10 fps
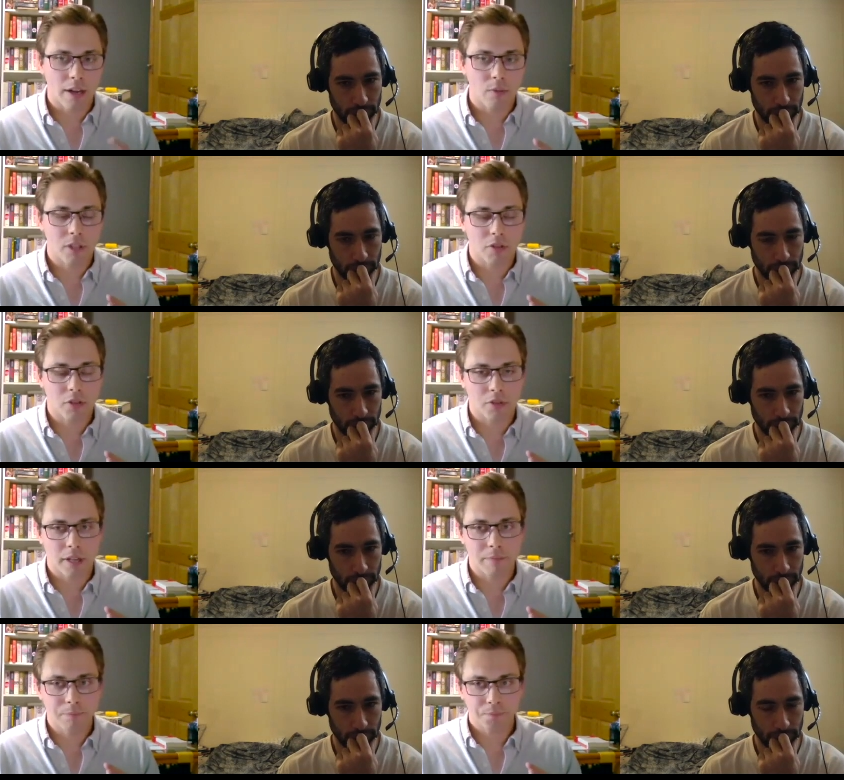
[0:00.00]
Speaker 1: it was also
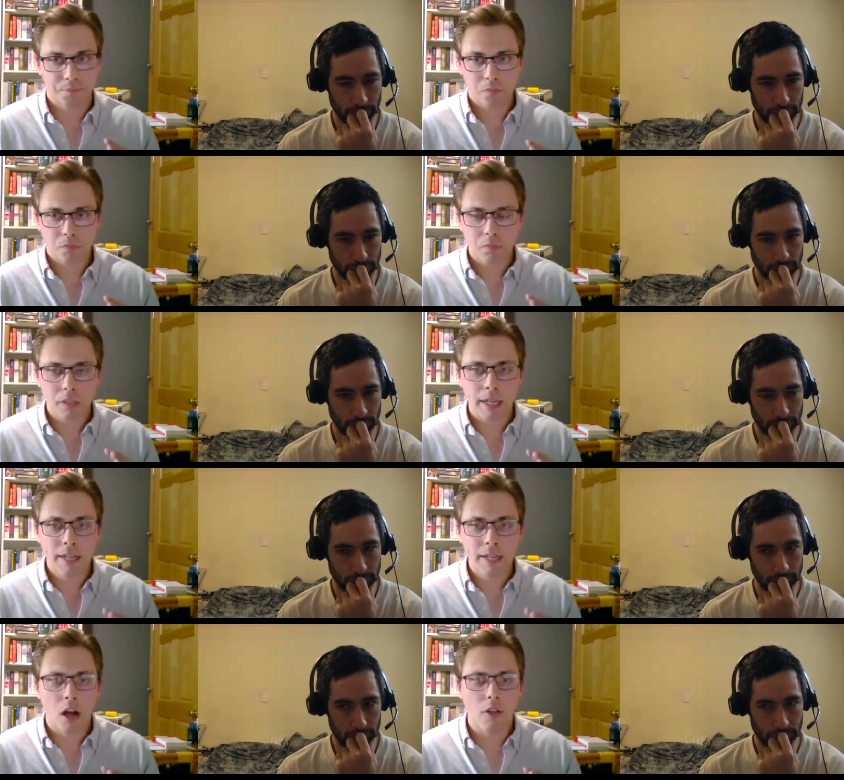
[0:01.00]
done
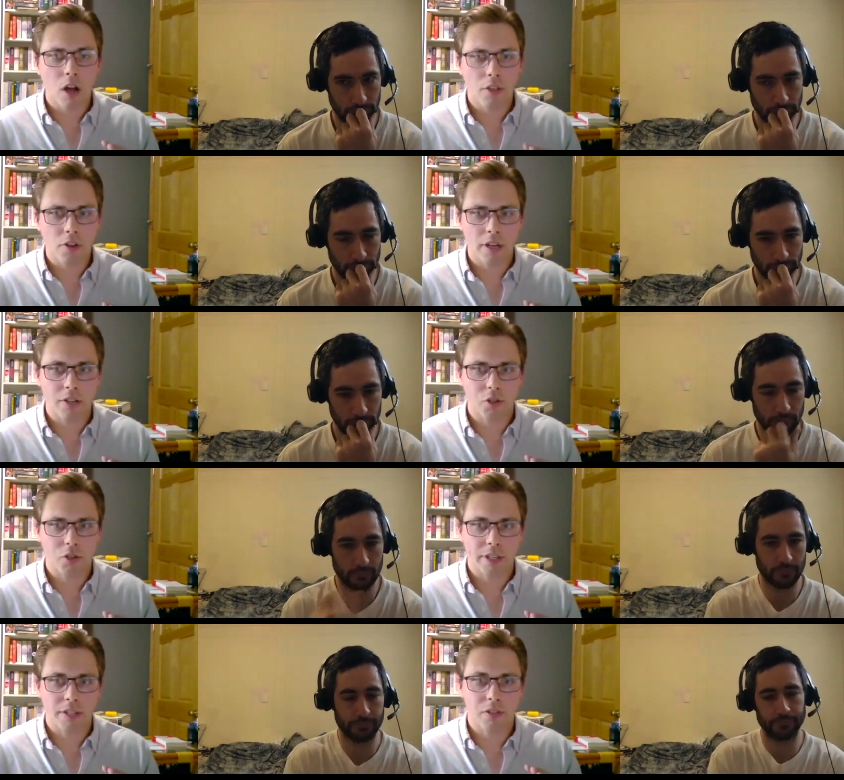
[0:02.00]
in other
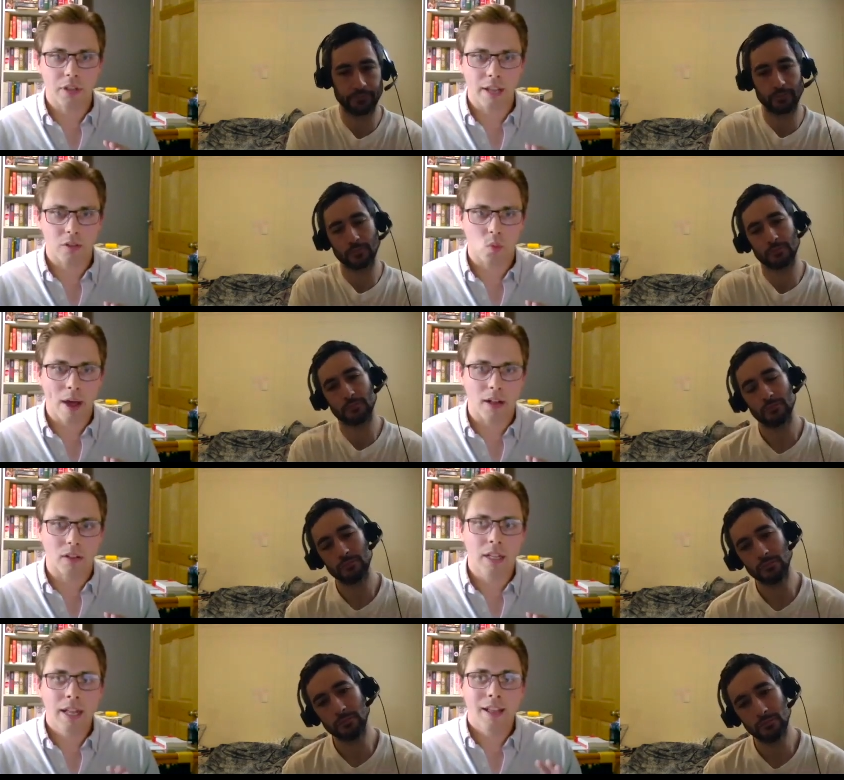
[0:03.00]
industries as well.
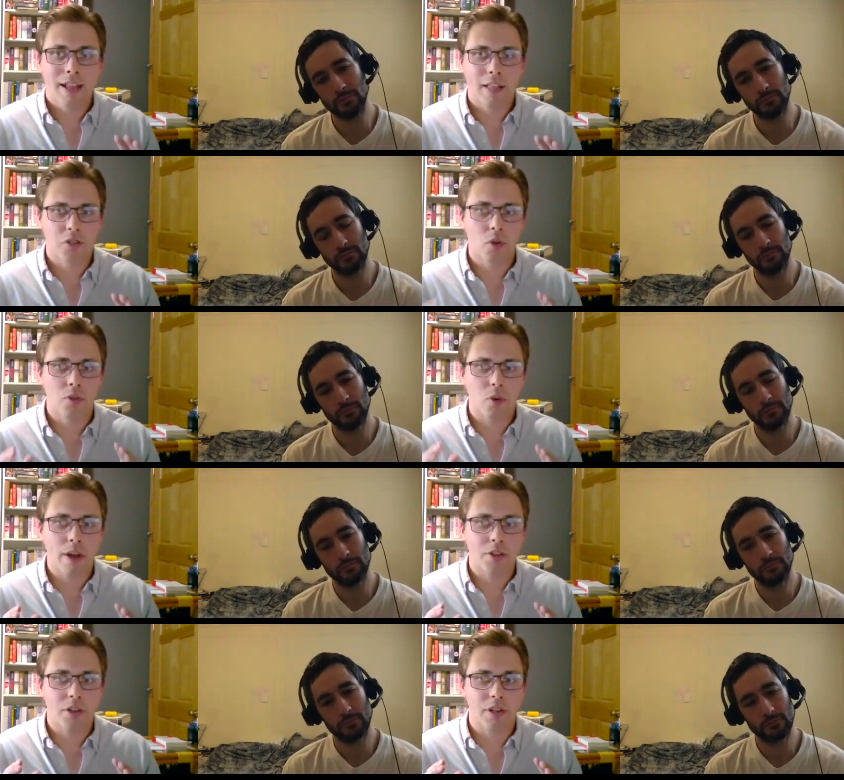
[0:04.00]
And so the
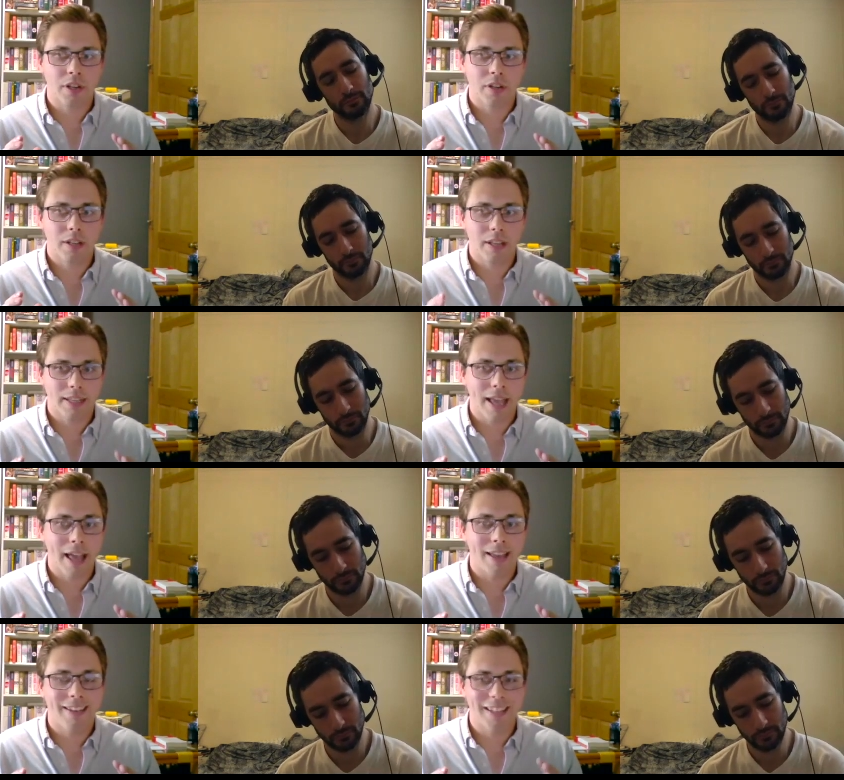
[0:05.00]
question
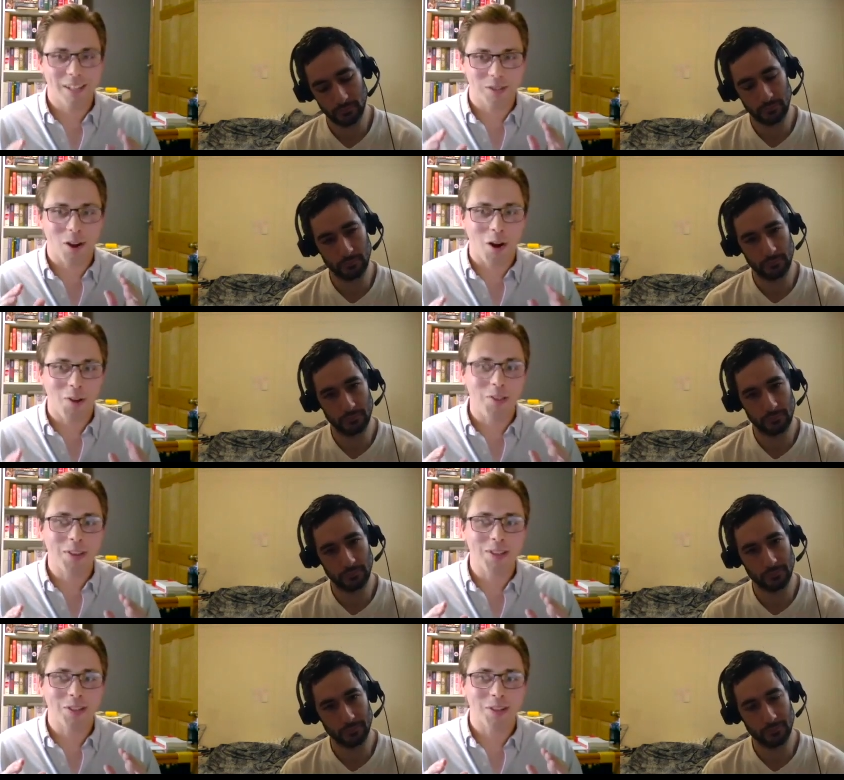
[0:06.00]
again is are
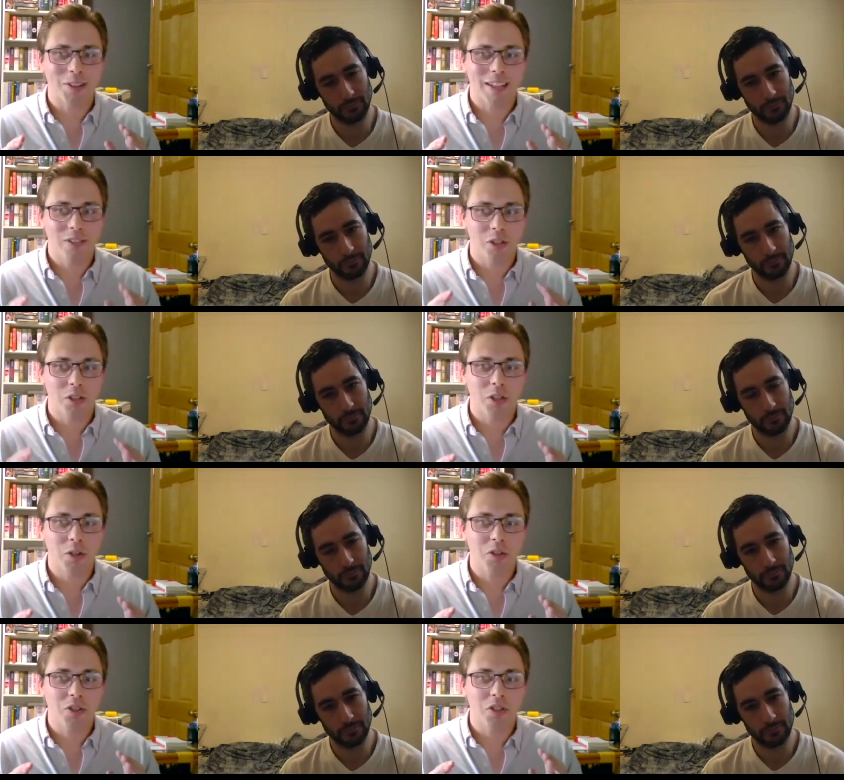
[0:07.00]
these
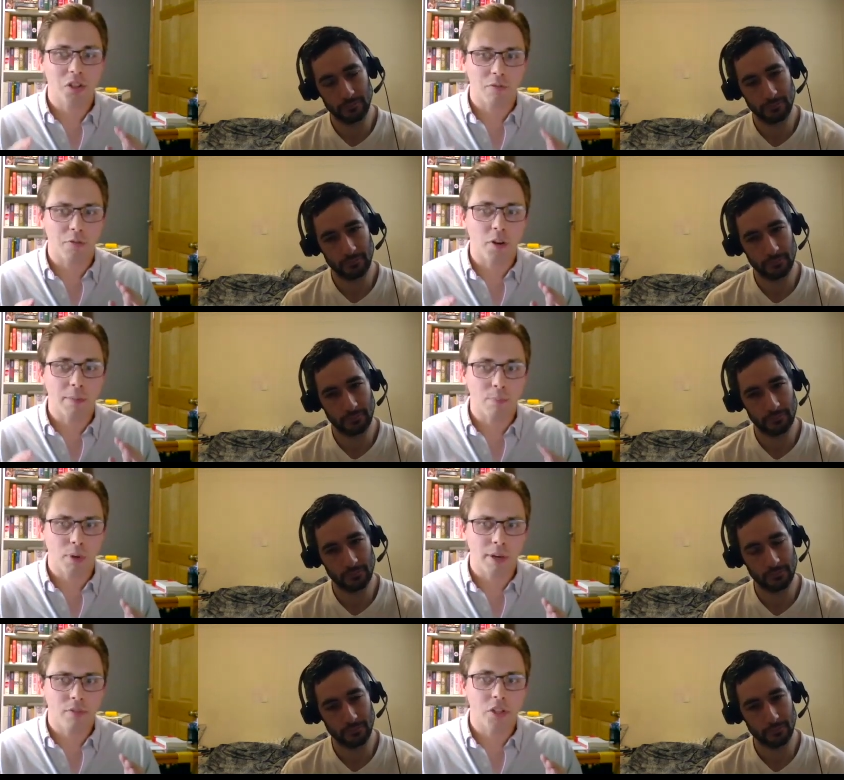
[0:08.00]
institutions conferring
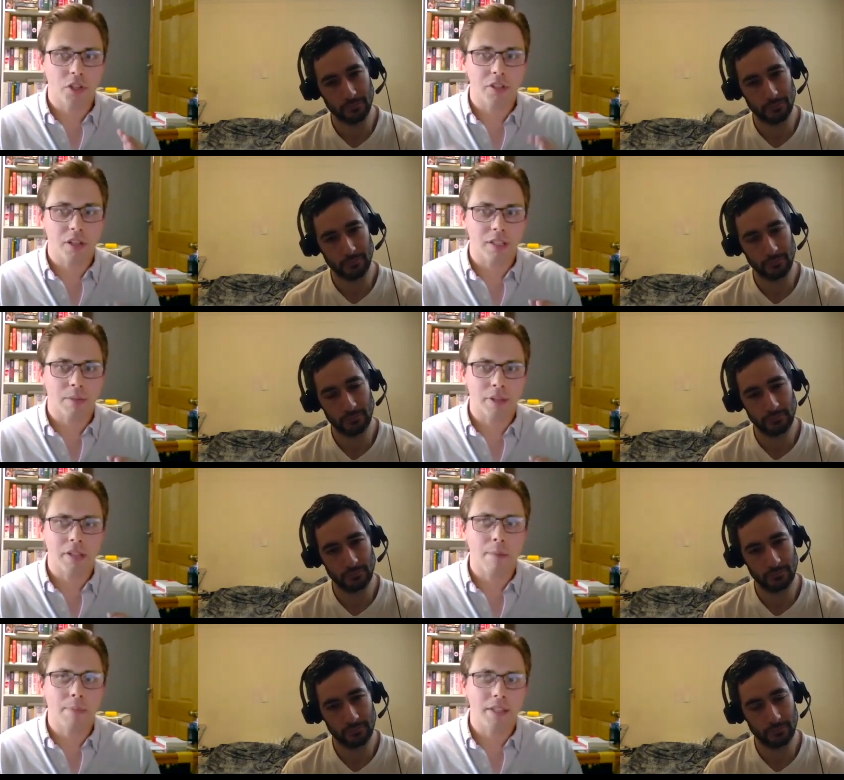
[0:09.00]
privileges on some of these
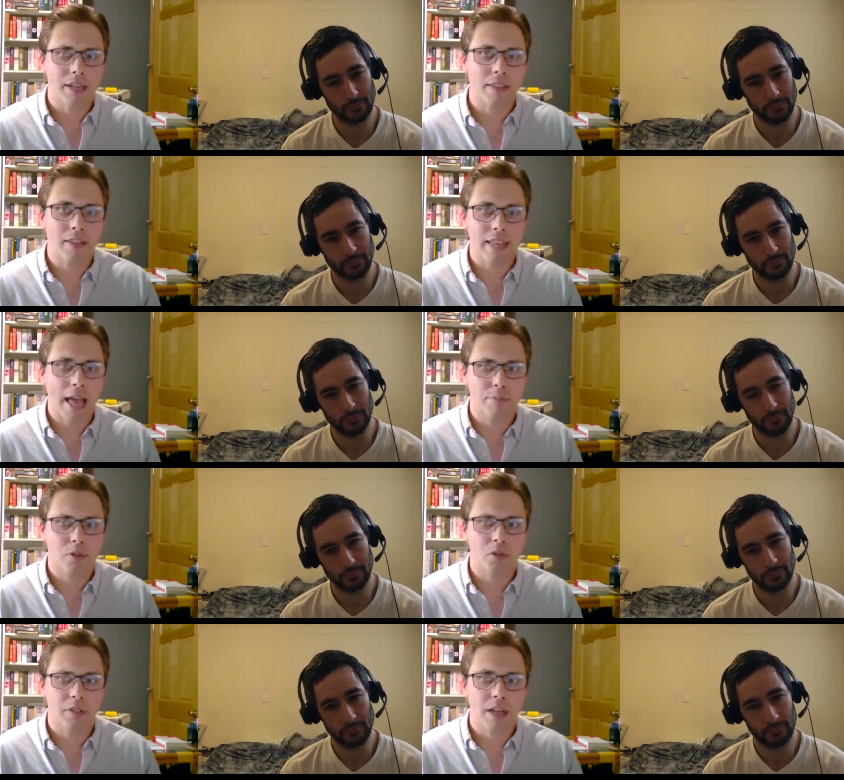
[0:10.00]
companies? And I think they
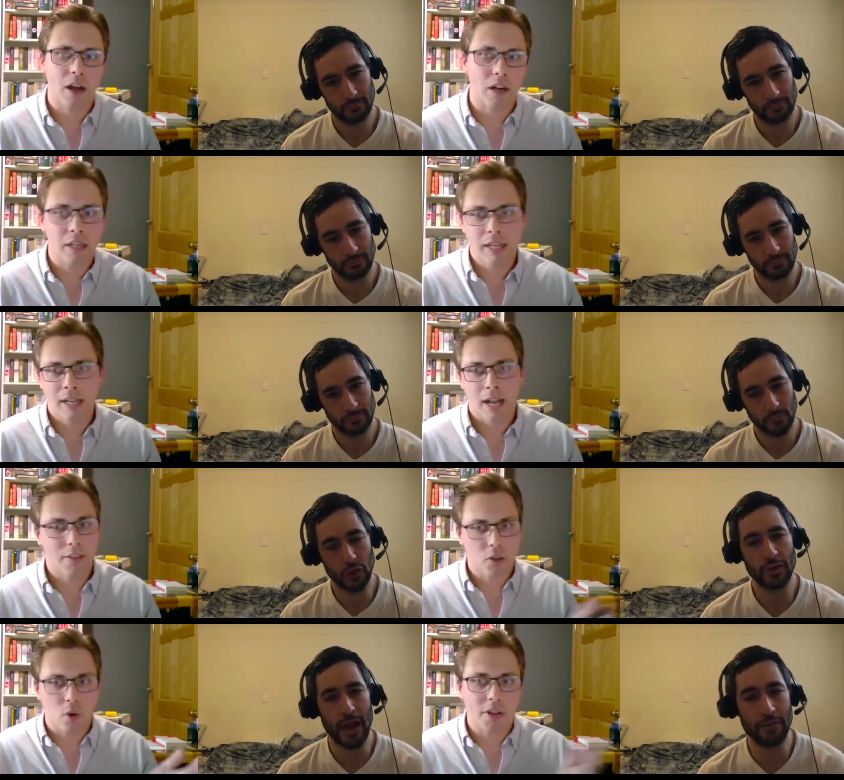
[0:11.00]
absolutely are. And
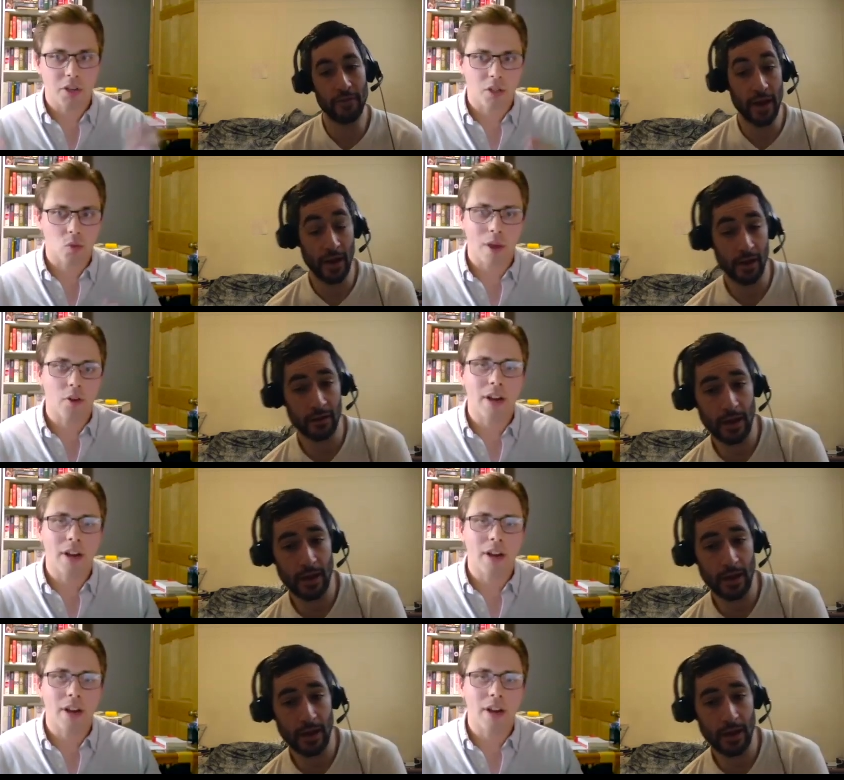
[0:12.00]
Even the, the FAA,